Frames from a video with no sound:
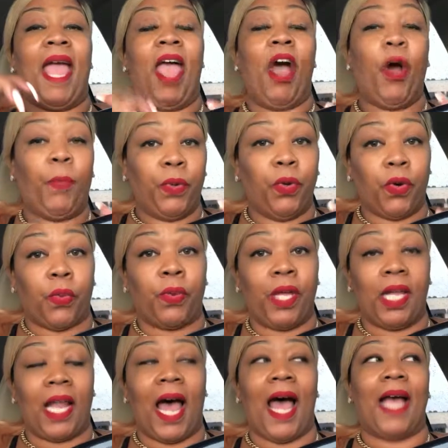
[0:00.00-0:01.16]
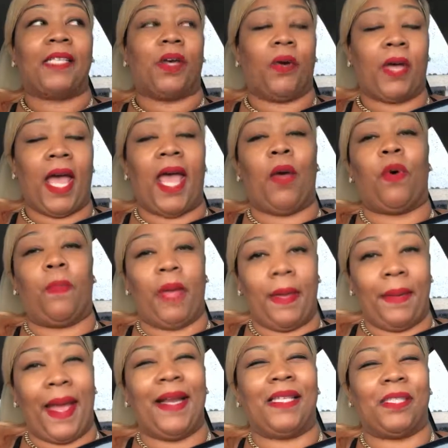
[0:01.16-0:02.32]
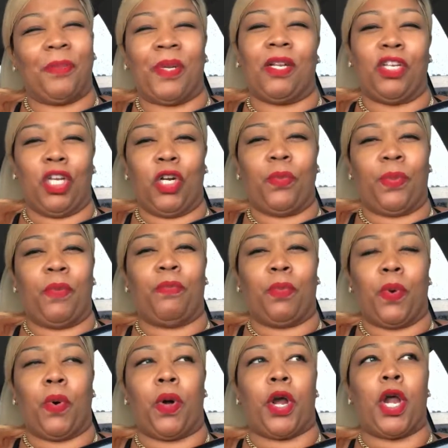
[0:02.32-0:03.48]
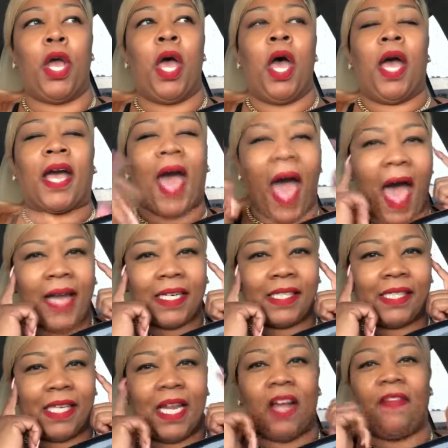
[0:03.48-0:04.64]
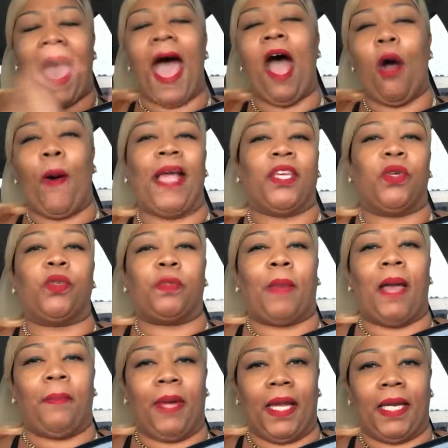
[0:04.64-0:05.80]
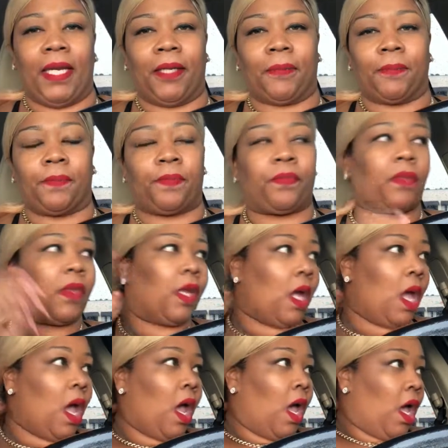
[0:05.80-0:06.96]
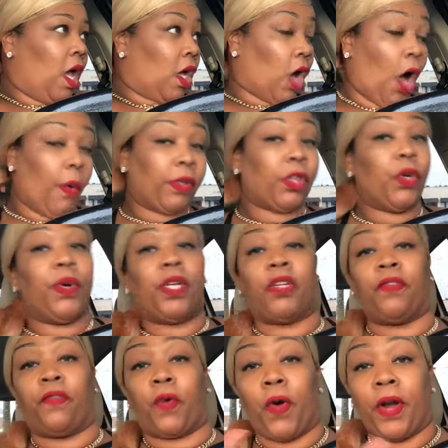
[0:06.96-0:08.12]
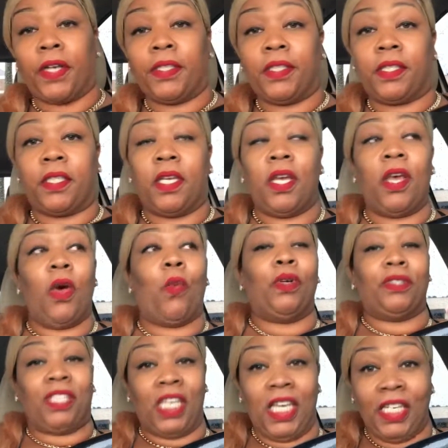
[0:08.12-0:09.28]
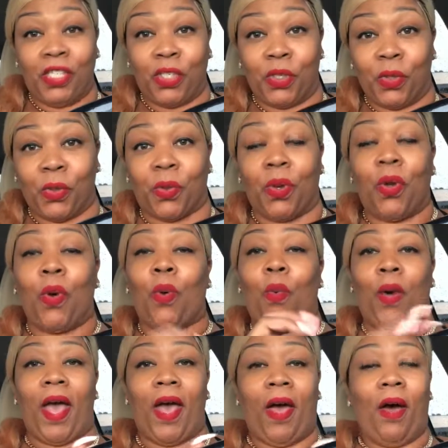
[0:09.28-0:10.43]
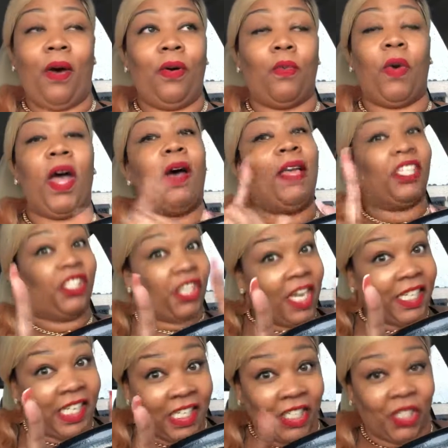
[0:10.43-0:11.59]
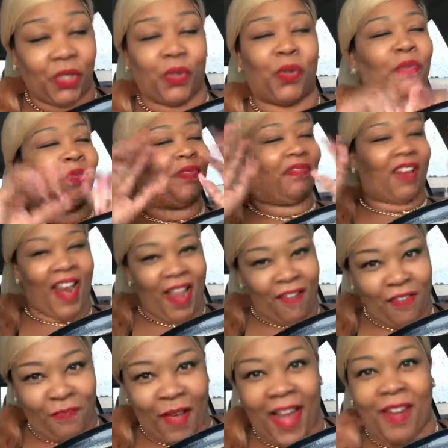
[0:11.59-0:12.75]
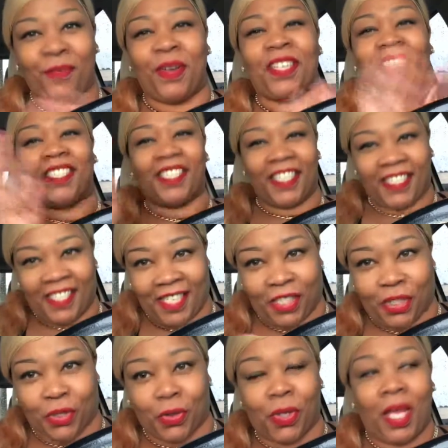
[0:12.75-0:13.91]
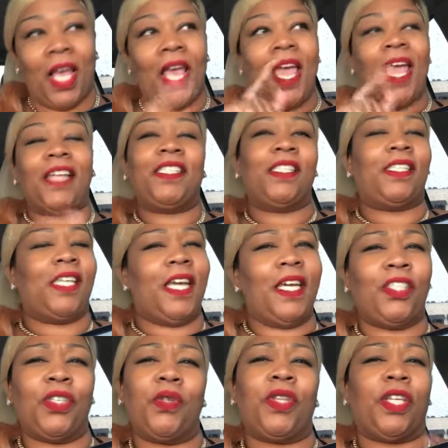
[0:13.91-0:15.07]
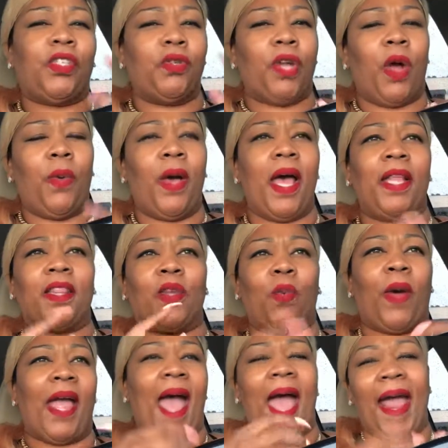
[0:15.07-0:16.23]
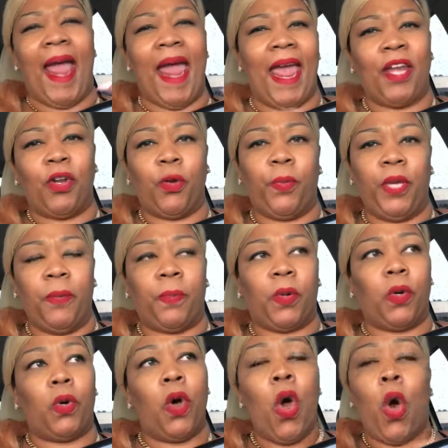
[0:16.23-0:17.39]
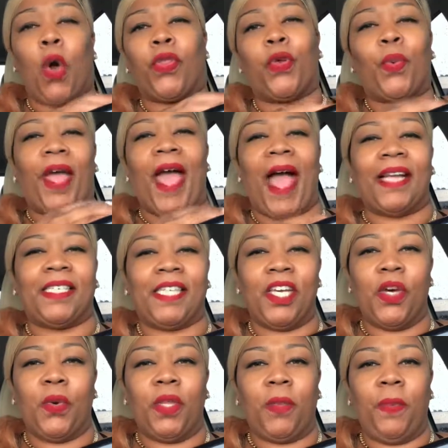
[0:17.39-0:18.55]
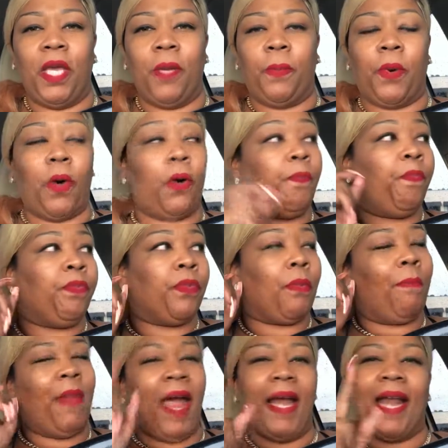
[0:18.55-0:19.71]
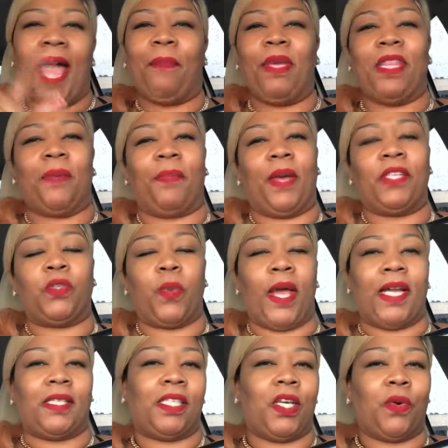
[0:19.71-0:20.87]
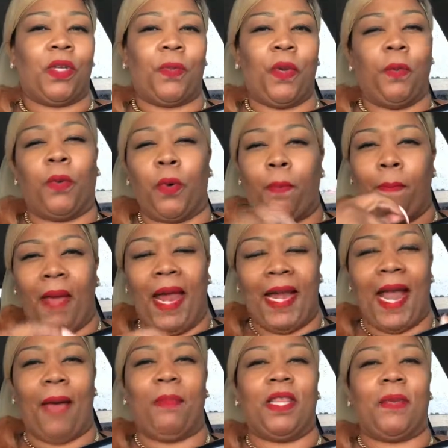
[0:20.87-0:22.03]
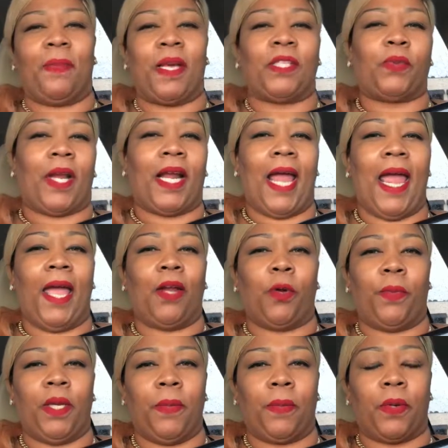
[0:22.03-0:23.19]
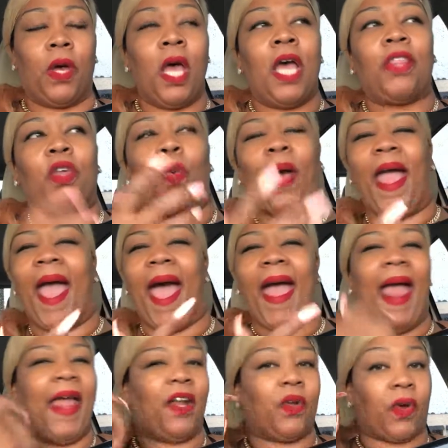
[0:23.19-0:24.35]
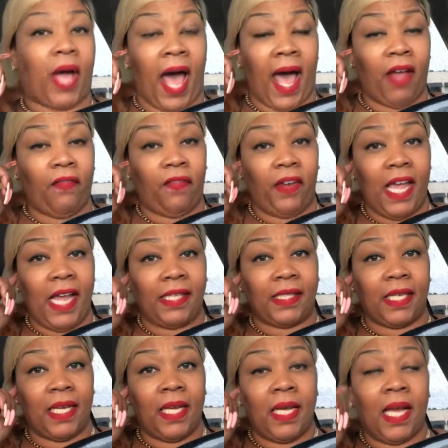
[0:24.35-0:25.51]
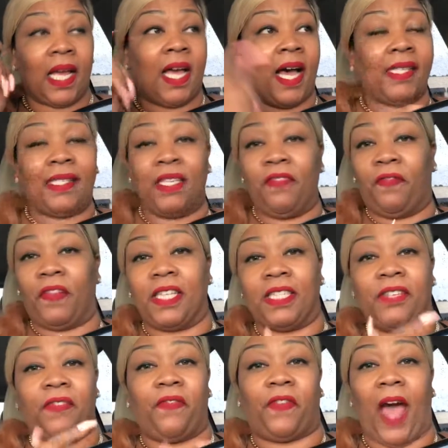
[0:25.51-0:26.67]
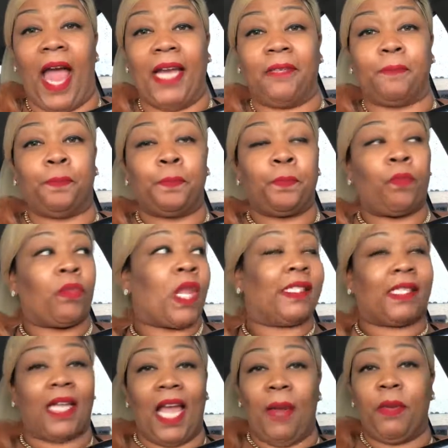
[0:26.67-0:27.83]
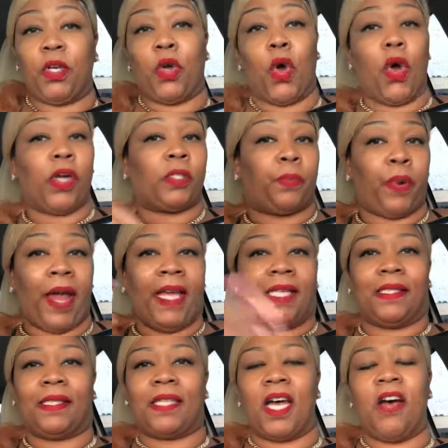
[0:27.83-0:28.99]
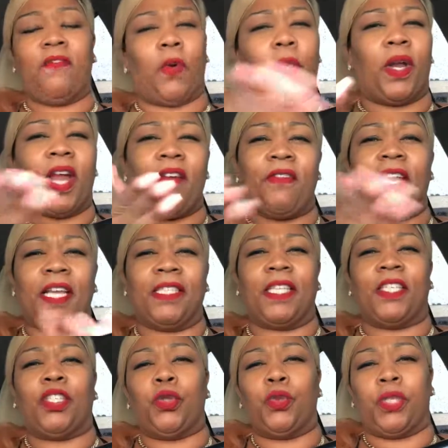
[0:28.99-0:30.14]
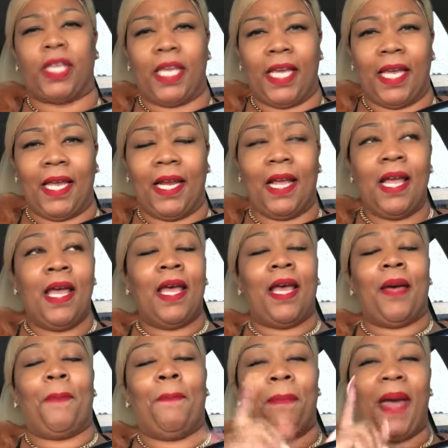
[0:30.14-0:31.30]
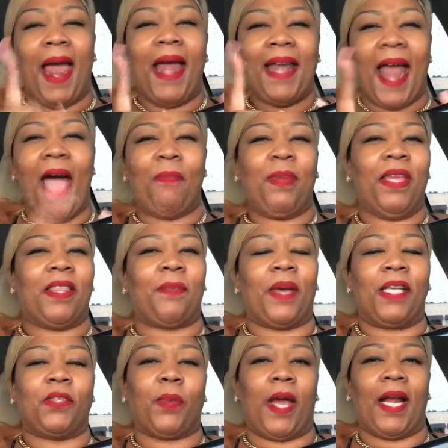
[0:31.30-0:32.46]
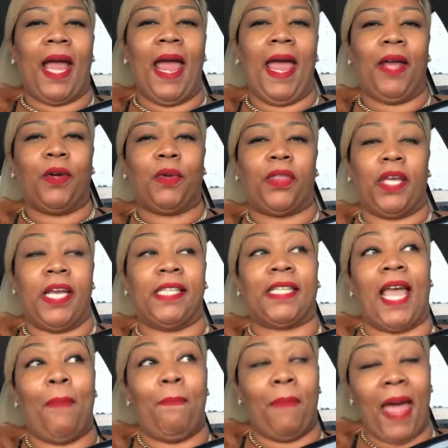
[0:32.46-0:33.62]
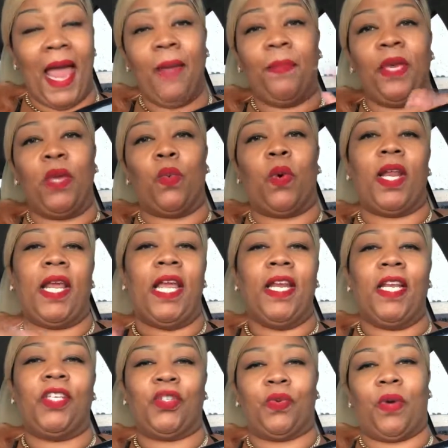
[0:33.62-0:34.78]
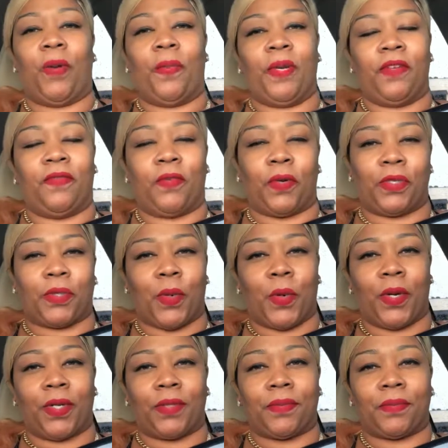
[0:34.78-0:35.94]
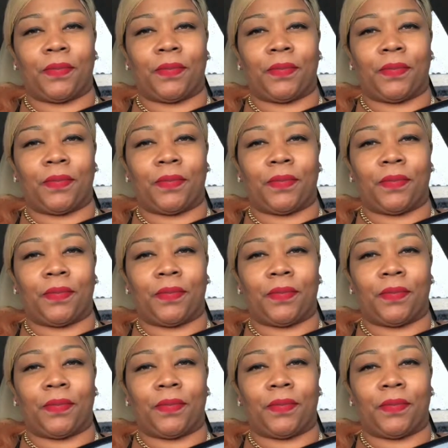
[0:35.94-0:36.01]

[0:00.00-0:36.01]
help you to realize, okay, well, maybe I need to be a little bit more cognizant of how I use my money. Going through a divorce will teach you, well, it should teach you, not everybody, but it should teach you. It should teach you that, you know what, the way I handle people or the way I deal with people may not be the best way to deal with people, may not be the best way to handle people. The way I handle conflict, cussing, fussing, fighting, slamming doors, breaking stuff, or whatever it is that you did, may not be the best way to handle things and may be what ended you up in divorce court.